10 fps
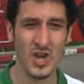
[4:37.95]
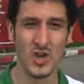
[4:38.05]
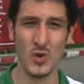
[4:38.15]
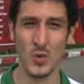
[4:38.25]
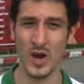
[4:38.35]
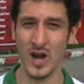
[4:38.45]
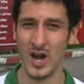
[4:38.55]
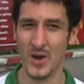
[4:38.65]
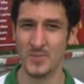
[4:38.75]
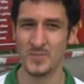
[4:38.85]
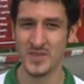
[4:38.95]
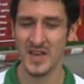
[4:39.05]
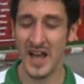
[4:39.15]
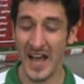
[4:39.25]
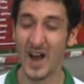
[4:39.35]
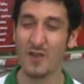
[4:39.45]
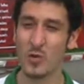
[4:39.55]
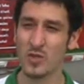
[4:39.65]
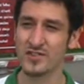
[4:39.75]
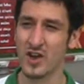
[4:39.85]
who, out of
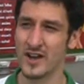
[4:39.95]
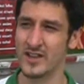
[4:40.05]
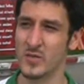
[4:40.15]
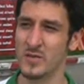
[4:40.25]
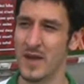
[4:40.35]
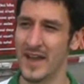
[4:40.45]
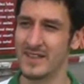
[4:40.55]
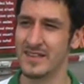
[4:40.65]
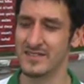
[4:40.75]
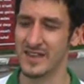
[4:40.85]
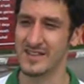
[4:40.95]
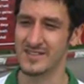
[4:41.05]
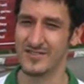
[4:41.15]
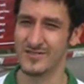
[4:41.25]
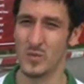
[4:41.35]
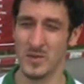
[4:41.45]
all the signings we've made this season,